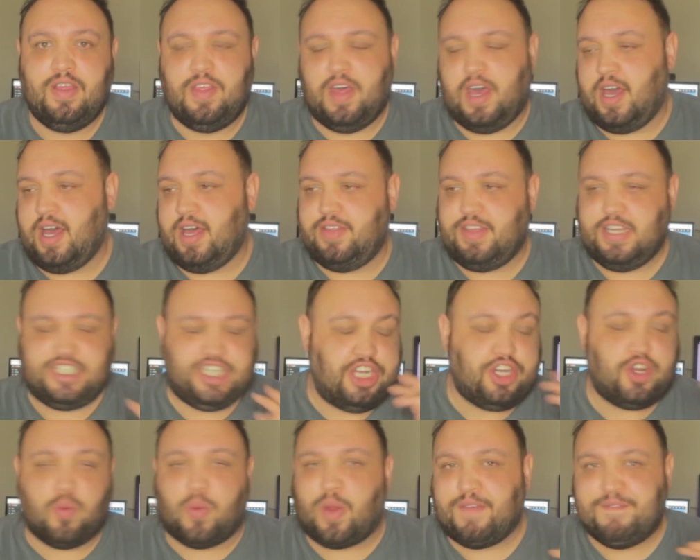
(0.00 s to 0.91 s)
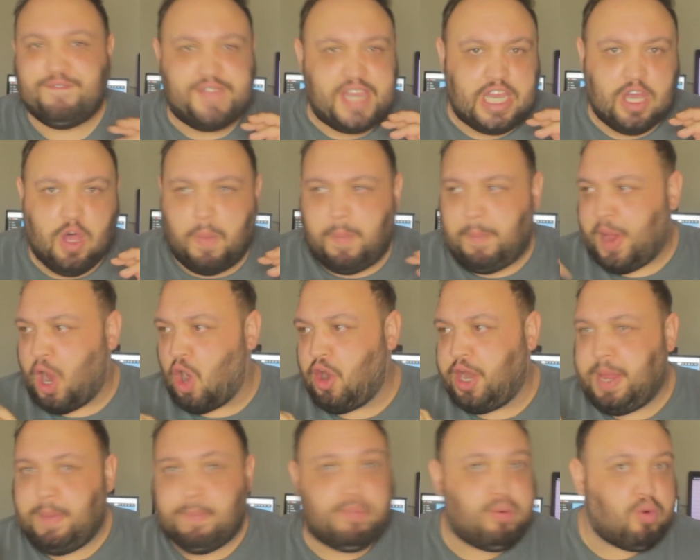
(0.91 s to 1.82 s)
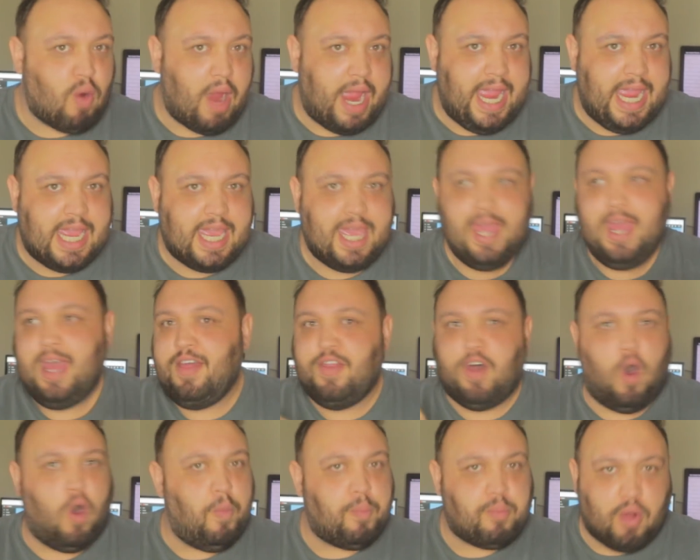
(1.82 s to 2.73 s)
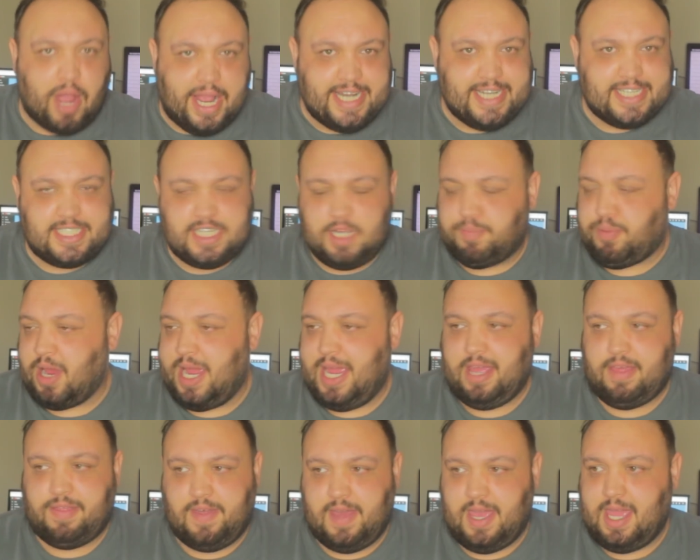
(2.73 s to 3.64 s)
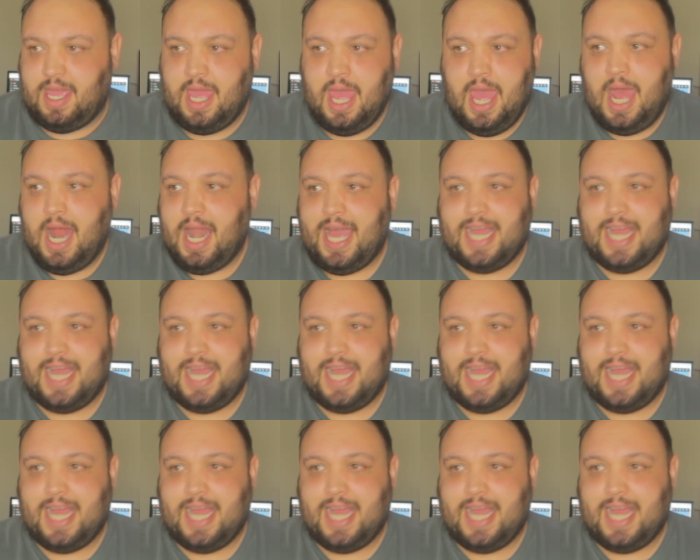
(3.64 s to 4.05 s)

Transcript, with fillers: the the gender reveal party prank, the whole pregnancy prank thing.